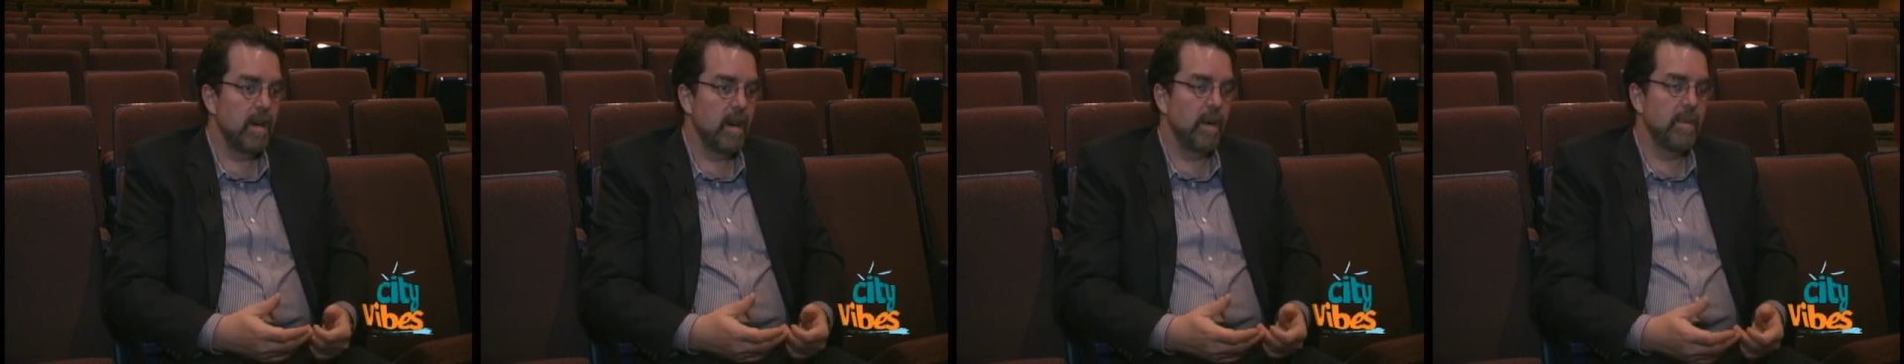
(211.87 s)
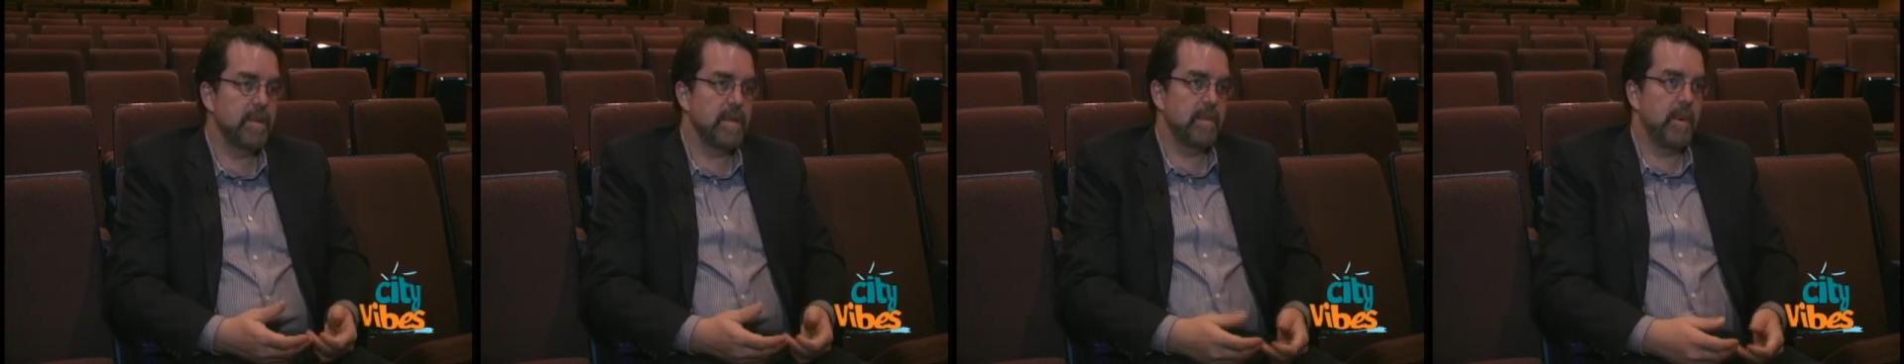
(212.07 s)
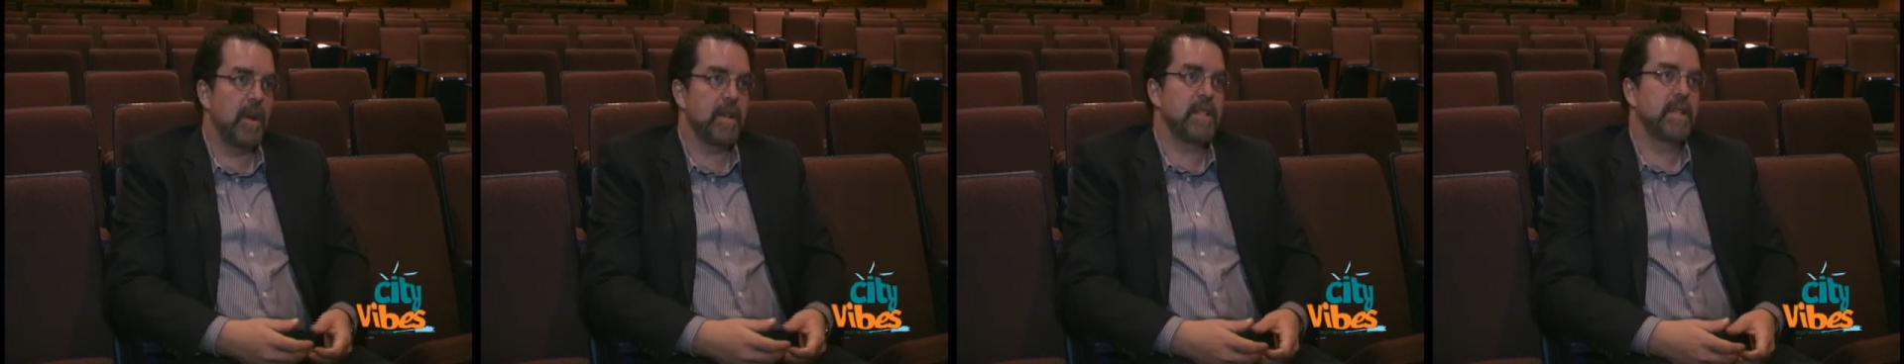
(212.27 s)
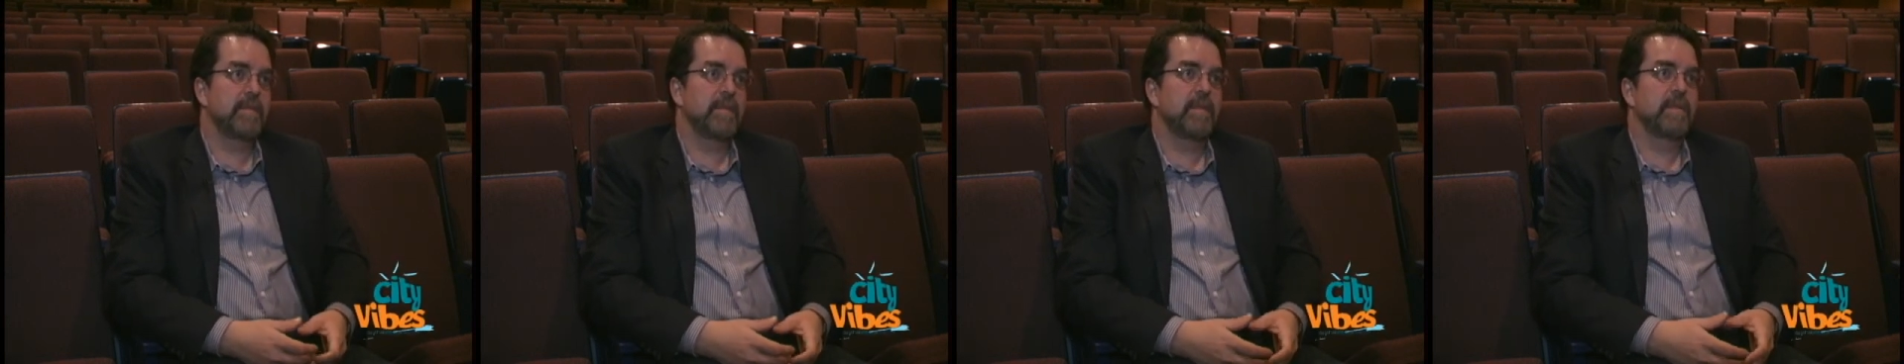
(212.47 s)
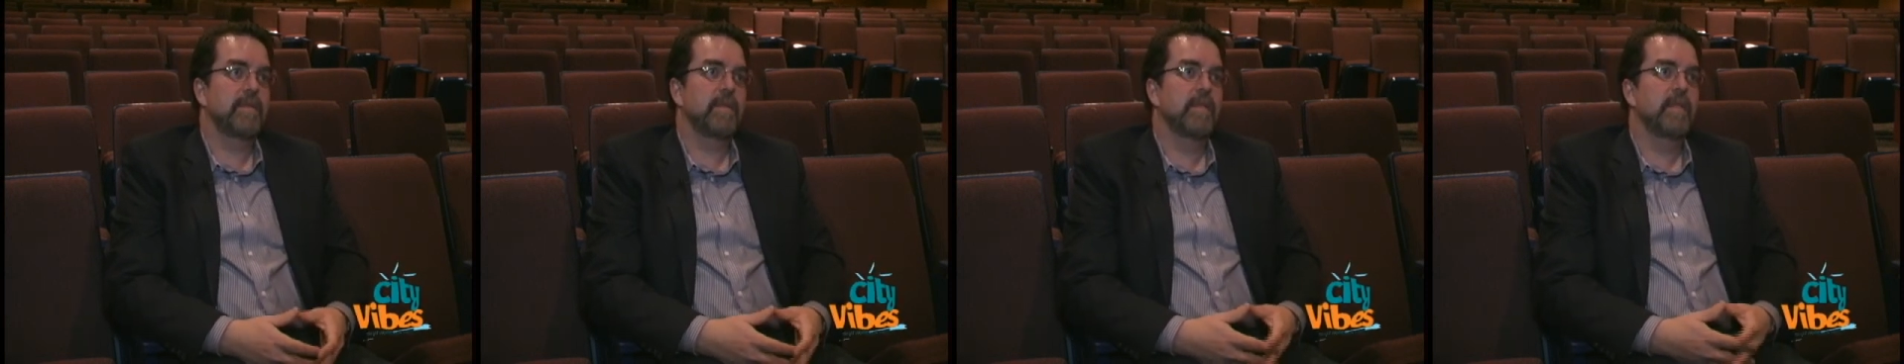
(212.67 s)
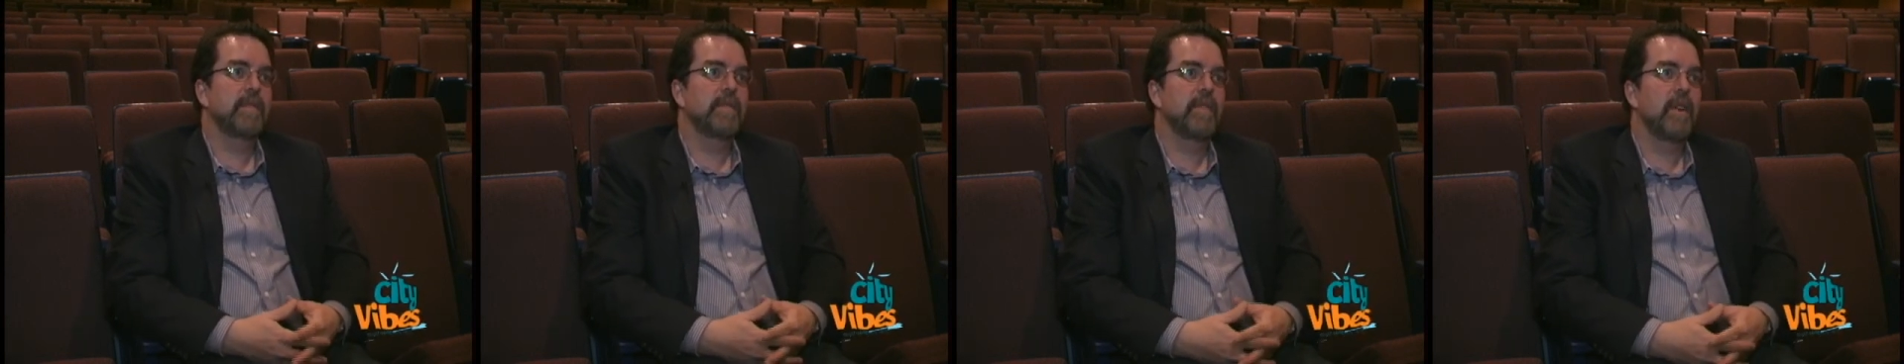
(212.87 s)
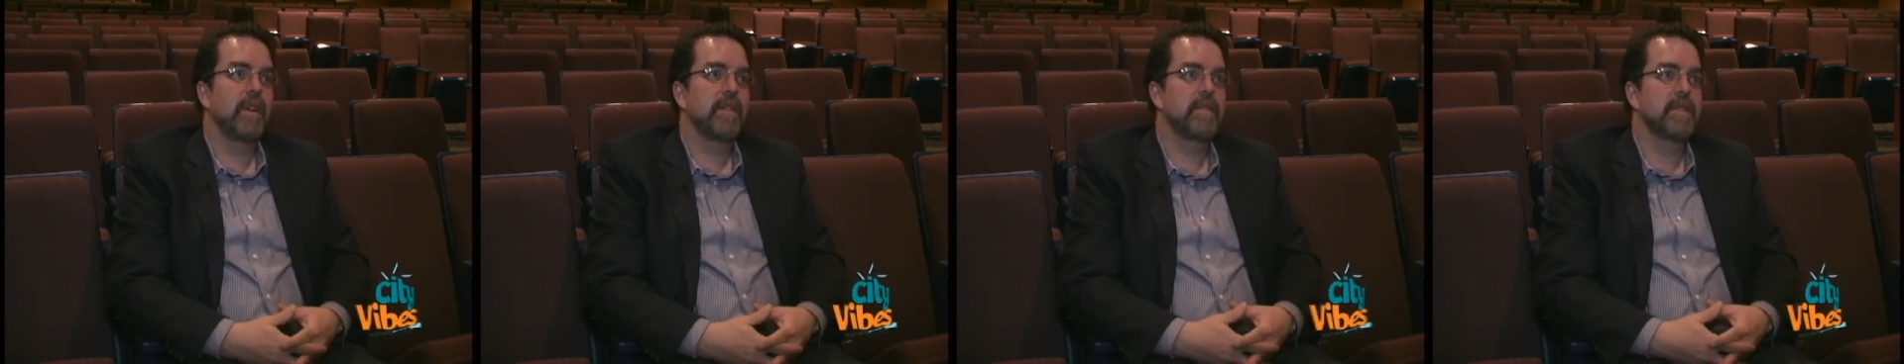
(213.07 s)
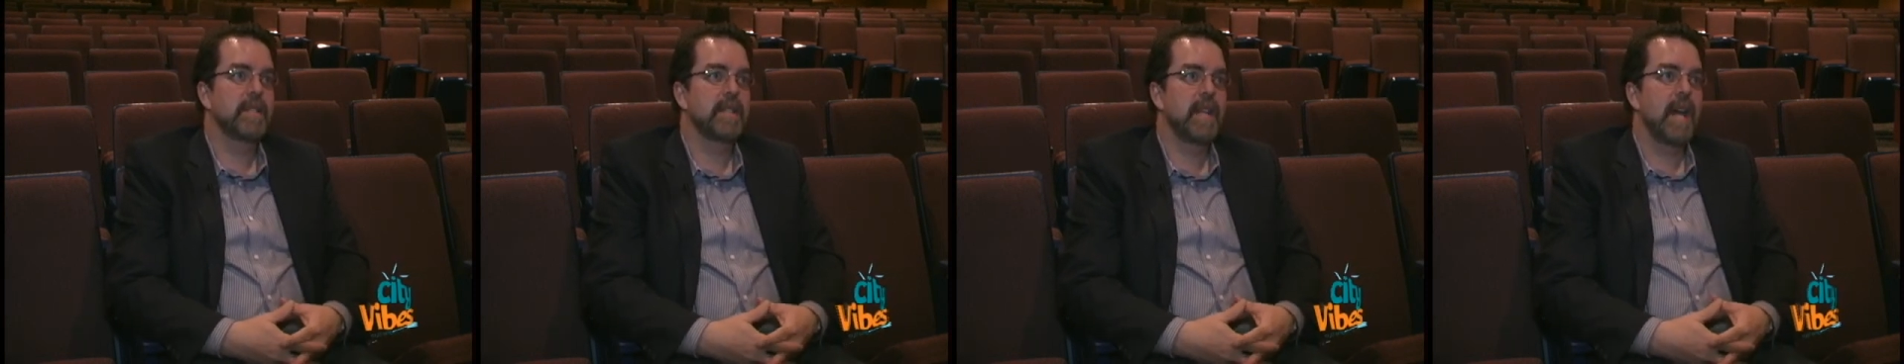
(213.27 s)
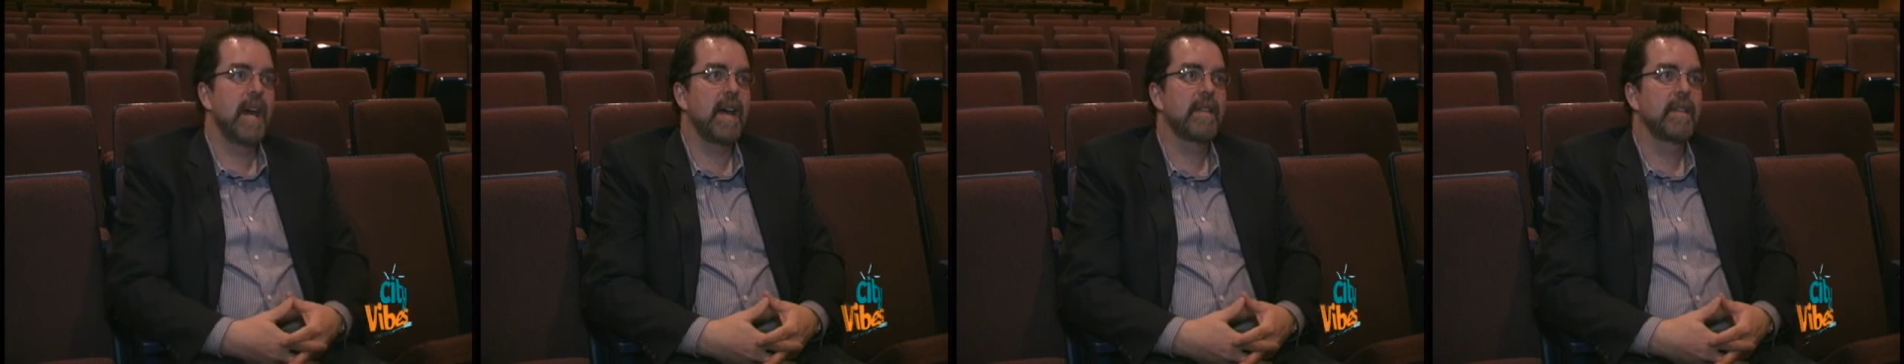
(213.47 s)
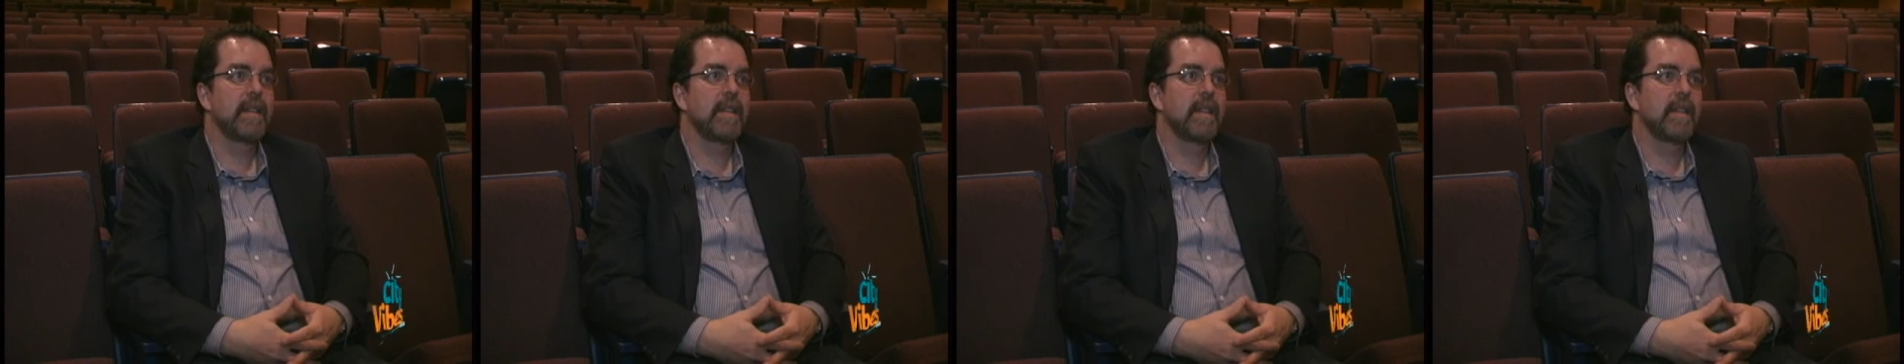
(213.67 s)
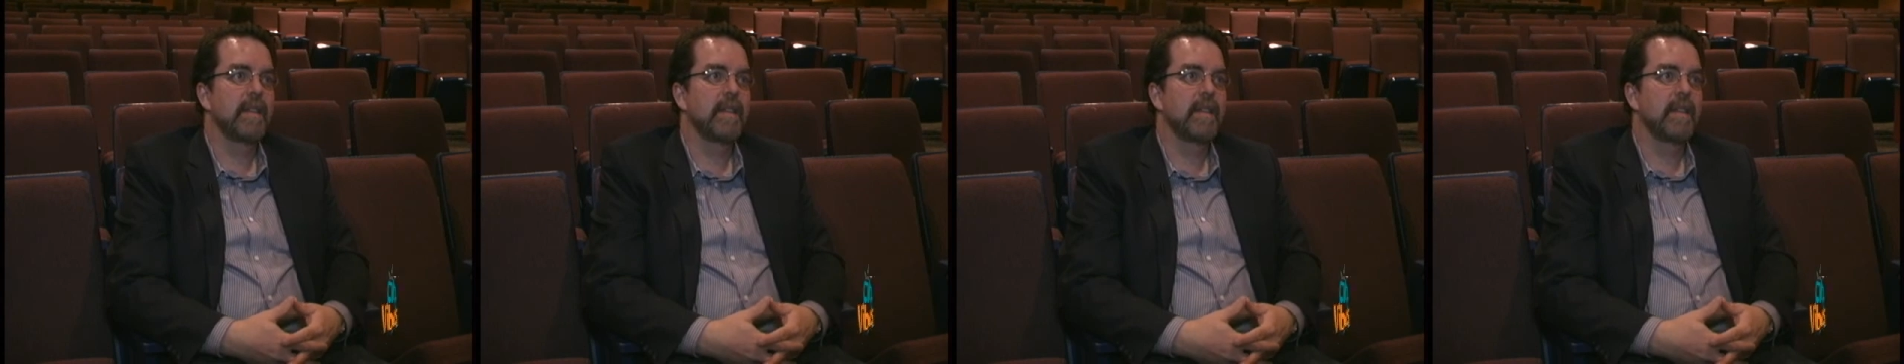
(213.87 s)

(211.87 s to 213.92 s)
are responsible for her father's death.